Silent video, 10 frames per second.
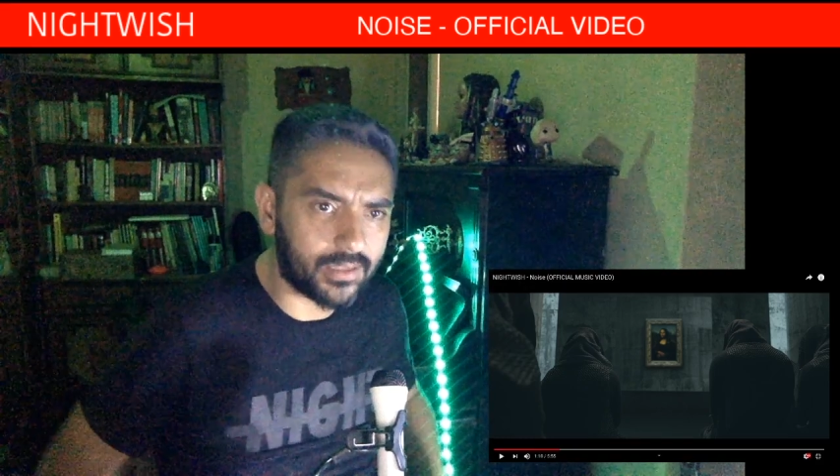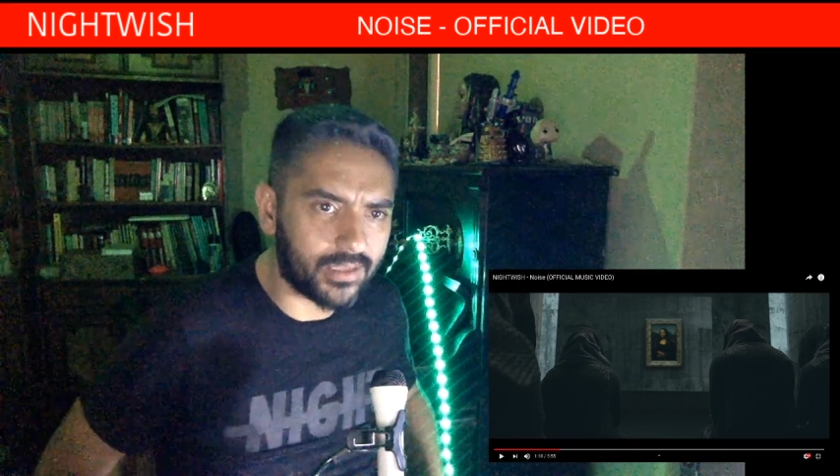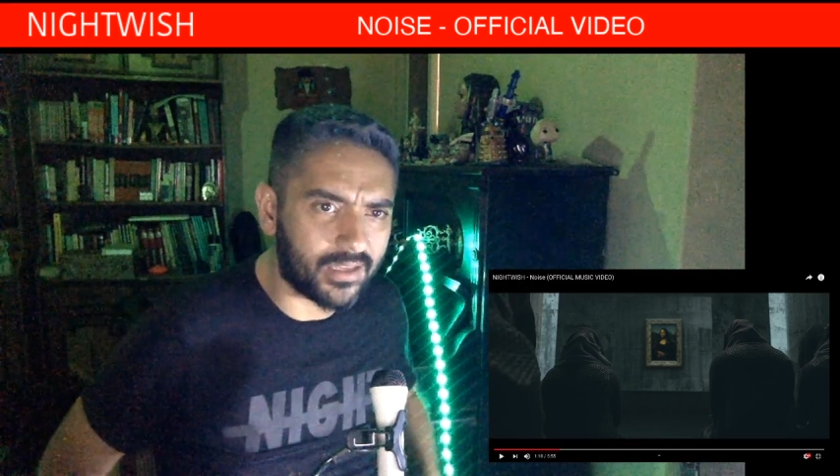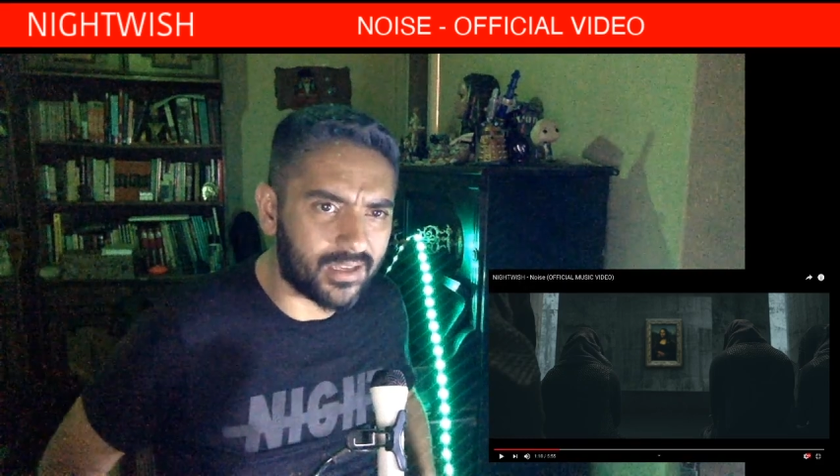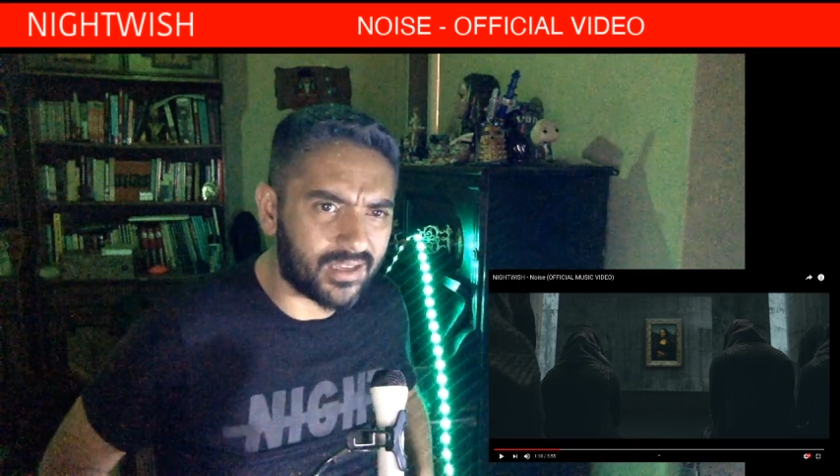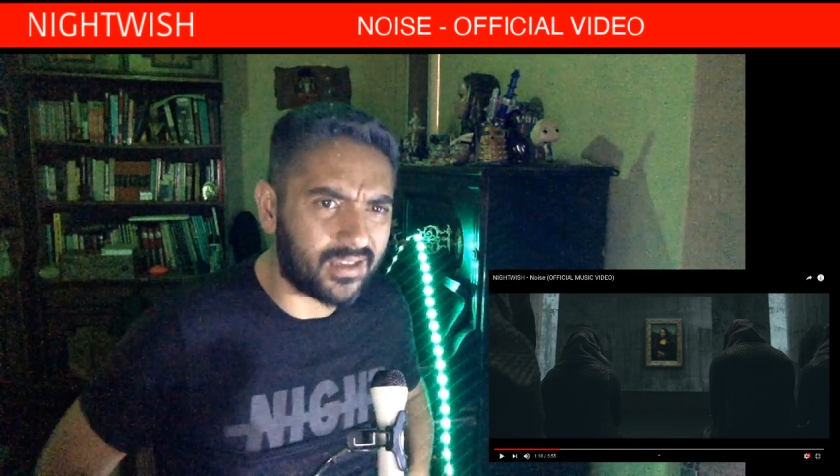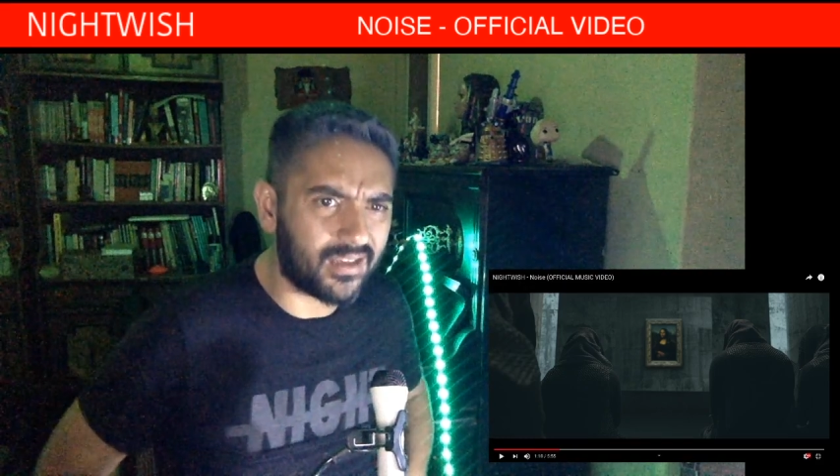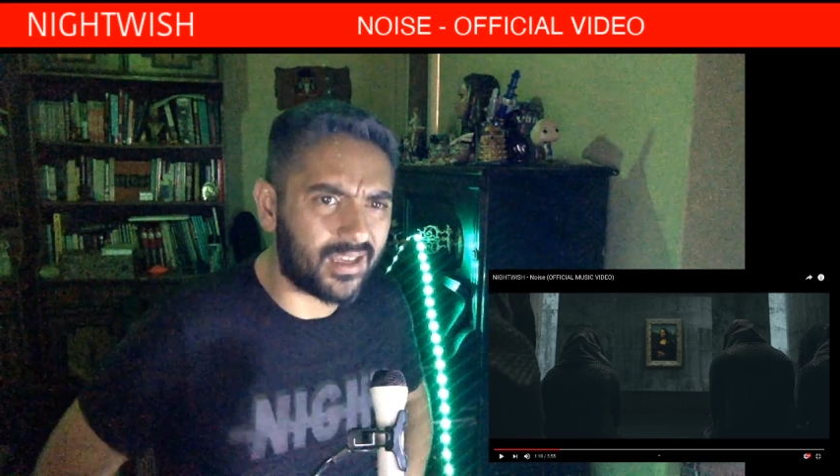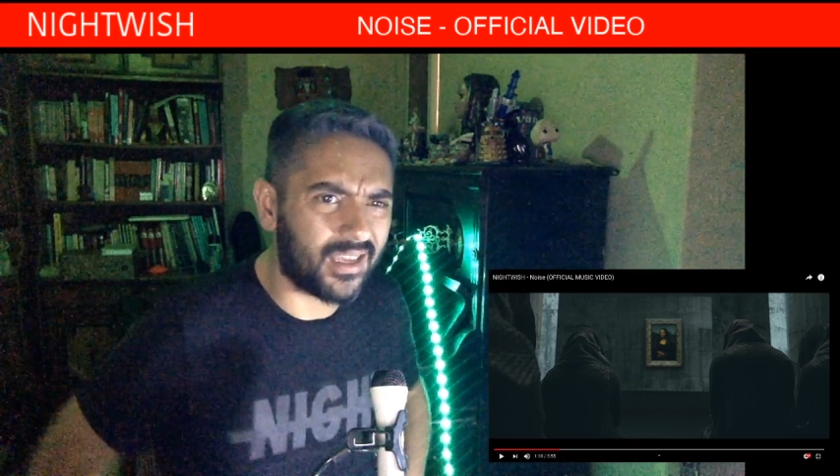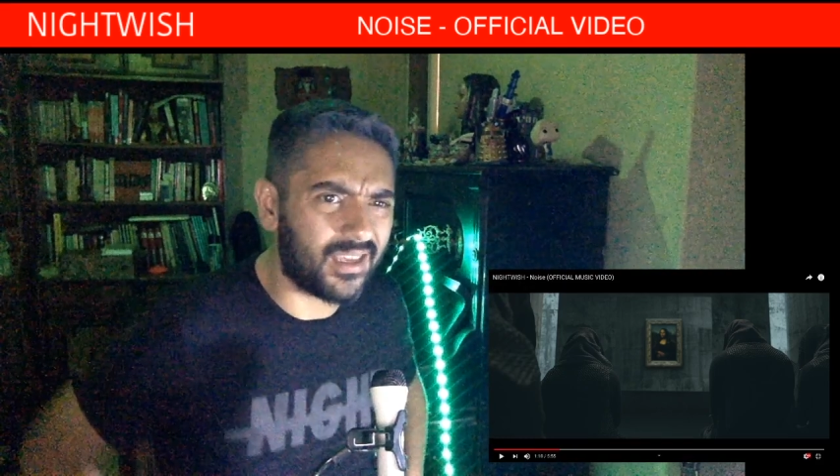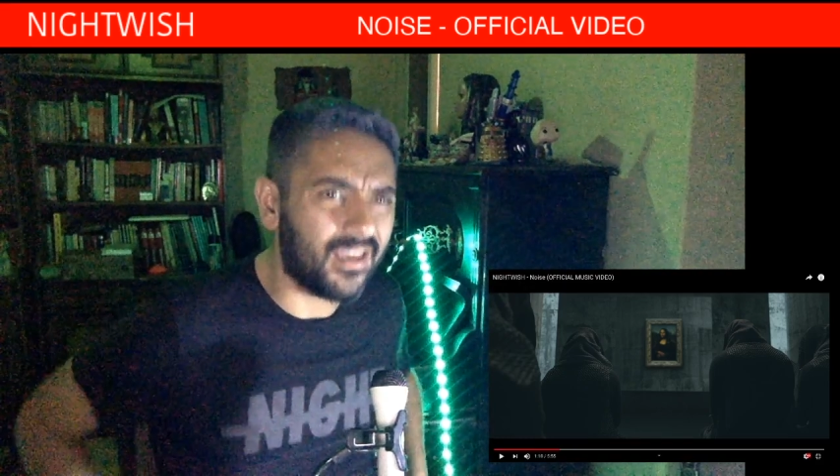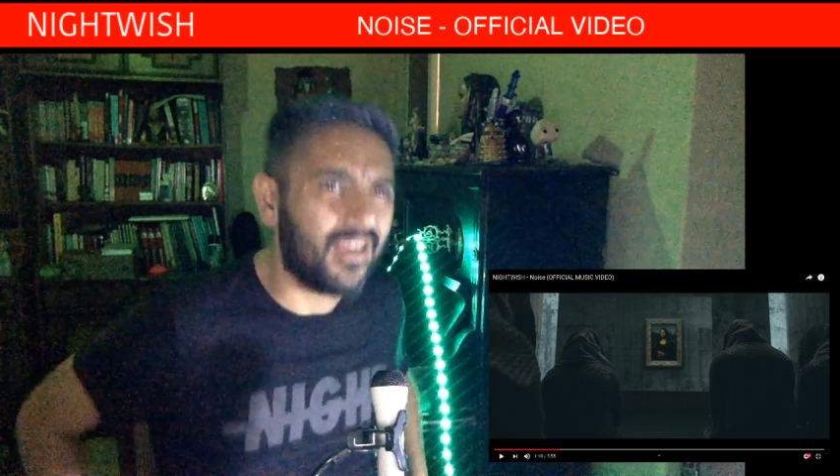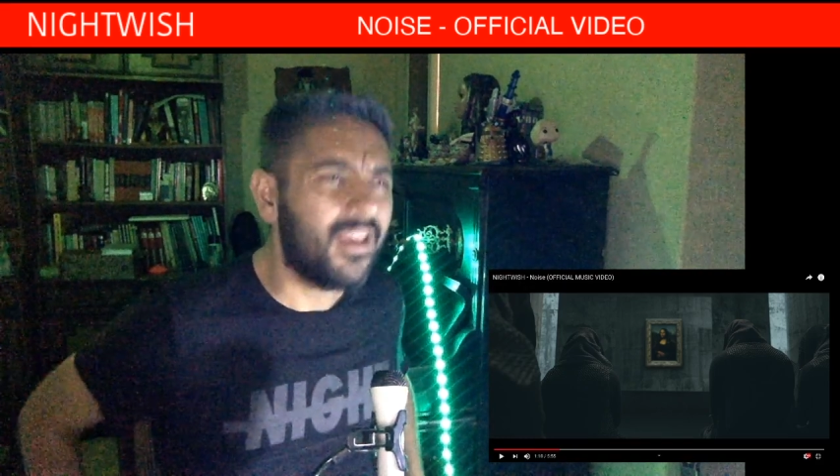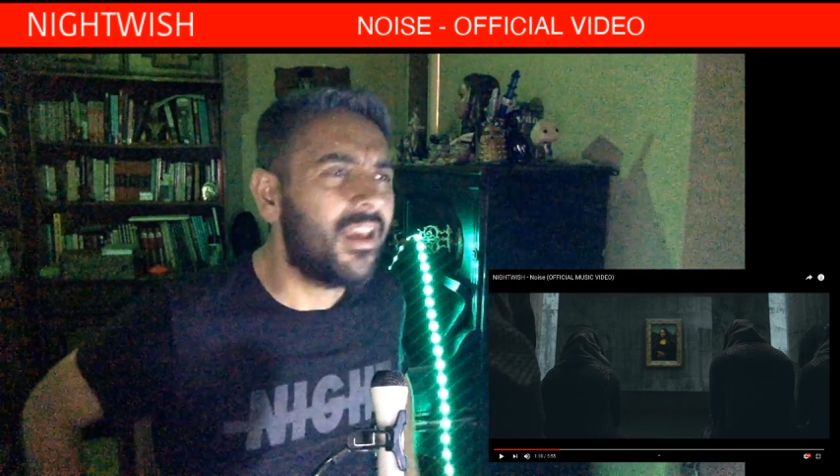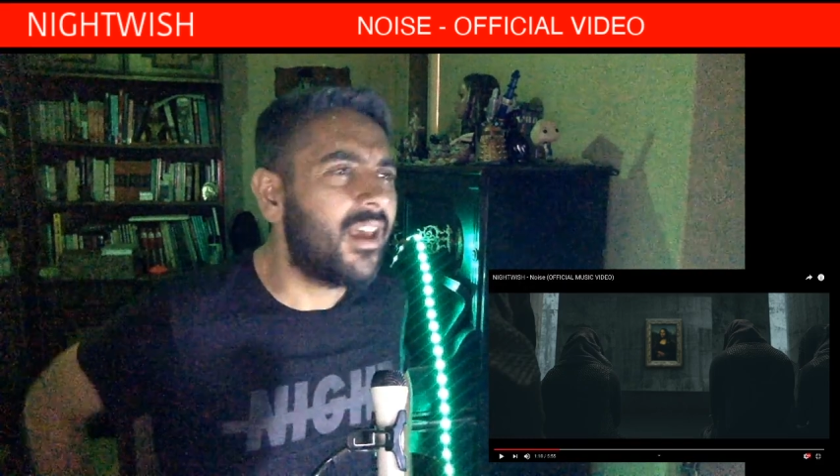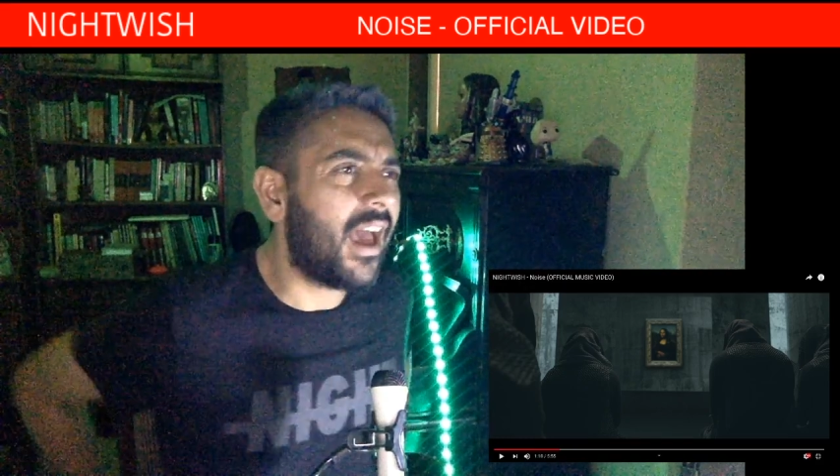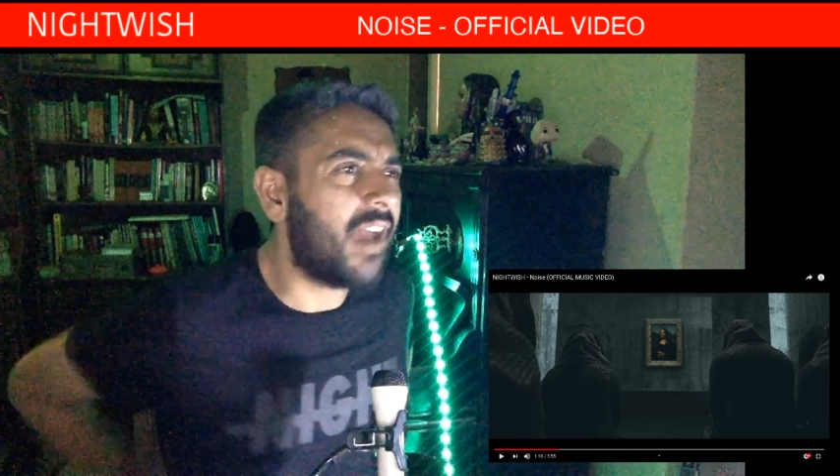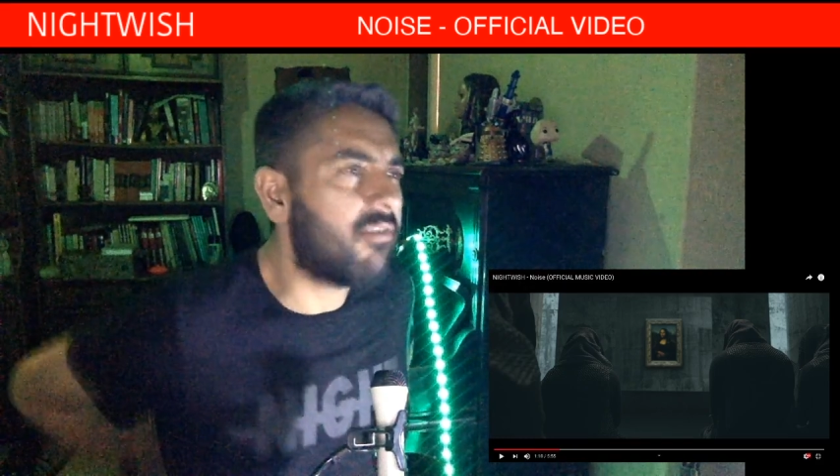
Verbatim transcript: Uh, I I